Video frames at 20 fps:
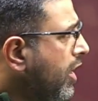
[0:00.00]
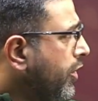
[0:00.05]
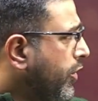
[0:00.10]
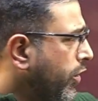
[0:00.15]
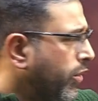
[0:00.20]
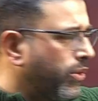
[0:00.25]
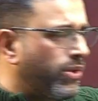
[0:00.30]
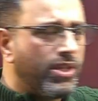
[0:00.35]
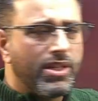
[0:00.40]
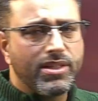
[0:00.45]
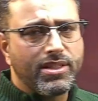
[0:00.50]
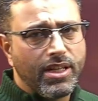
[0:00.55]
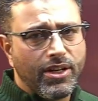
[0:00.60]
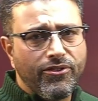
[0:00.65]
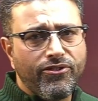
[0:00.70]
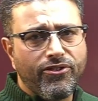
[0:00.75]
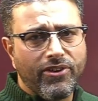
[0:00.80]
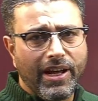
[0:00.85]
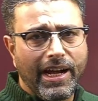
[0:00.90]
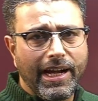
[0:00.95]
due to this
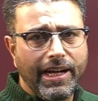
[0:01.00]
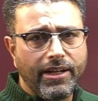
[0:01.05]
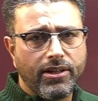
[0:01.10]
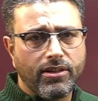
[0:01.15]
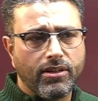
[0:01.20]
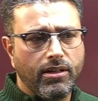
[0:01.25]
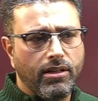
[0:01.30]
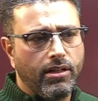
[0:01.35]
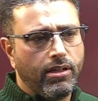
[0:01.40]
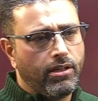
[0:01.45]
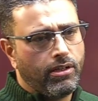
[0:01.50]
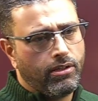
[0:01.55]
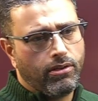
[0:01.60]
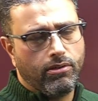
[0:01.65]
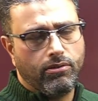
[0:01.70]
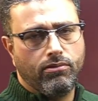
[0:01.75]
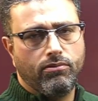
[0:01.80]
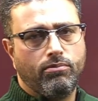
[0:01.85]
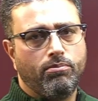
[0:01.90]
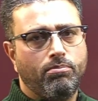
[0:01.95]
infinite,
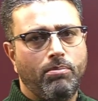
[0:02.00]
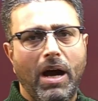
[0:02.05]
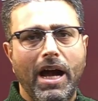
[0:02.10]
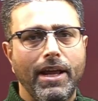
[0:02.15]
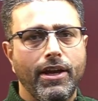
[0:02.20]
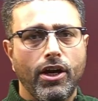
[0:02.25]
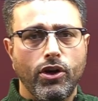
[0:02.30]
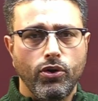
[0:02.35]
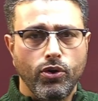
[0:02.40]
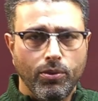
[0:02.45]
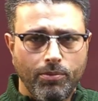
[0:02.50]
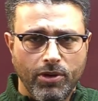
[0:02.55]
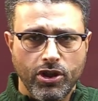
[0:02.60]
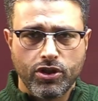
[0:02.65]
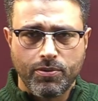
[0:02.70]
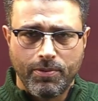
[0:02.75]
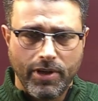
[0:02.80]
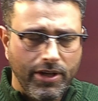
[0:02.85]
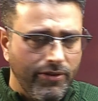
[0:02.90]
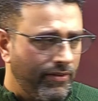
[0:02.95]
by now you
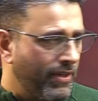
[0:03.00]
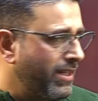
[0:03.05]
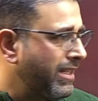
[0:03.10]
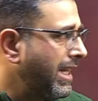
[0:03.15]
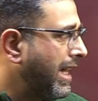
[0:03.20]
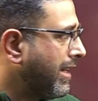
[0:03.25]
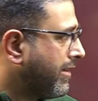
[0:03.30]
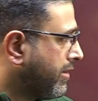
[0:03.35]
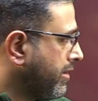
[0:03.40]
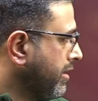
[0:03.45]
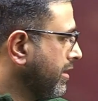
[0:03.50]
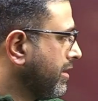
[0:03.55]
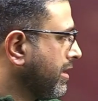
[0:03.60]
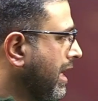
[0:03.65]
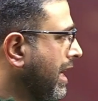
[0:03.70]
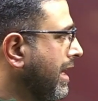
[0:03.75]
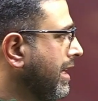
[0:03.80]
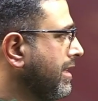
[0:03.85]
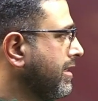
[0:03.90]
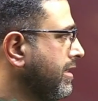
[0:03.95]
must be aware that it
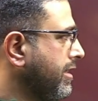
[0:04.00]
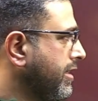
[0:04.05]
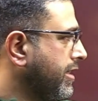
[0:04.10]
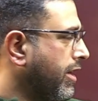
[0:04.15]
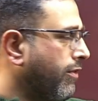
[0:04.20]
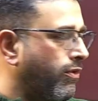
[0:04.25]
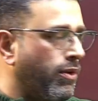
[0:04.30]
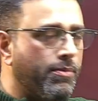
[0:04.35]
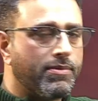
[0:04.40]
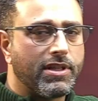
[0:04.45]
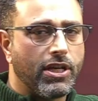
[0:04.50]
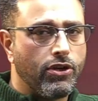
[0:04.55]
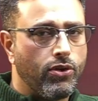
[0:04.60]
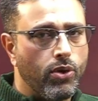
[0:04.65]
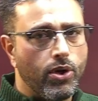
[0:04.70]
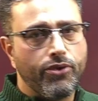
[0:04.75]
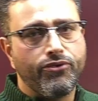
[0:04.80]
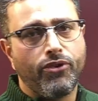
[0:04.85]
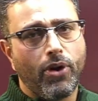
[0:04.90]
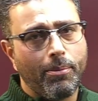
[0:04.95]
develops a
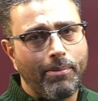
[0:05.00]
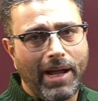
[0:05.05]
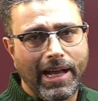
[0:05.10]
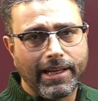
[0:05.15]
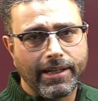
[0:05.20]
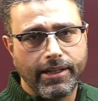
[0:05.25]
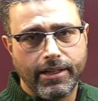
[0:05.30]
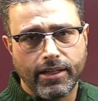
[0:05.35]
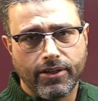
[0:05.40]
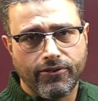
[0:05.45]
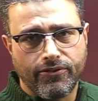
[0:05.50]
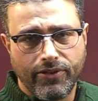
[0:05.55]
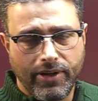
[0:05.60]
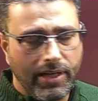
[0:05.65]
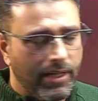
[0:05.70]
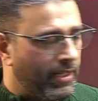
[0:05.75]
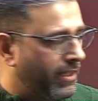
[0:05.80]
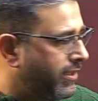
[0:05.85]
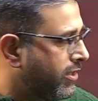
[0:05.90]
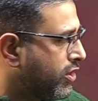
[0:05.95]
uniform magnetic
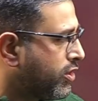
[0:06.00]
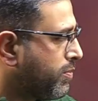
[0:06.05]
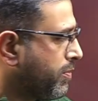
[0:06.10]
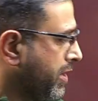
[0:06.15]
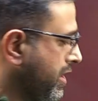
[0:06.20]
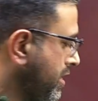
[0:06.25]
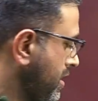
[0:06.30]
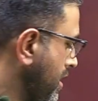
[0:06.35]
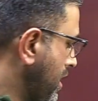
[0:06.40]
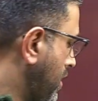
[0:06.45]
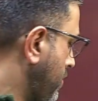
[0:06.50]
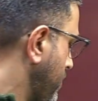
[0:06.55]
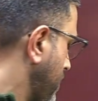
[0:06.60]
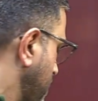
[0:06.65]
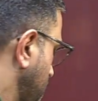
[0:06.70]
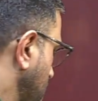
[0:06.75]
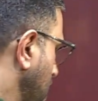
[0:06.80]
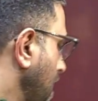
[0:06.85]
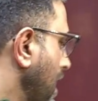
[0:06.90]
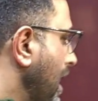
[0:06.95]
field in the space around
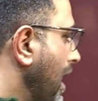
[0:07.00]
it,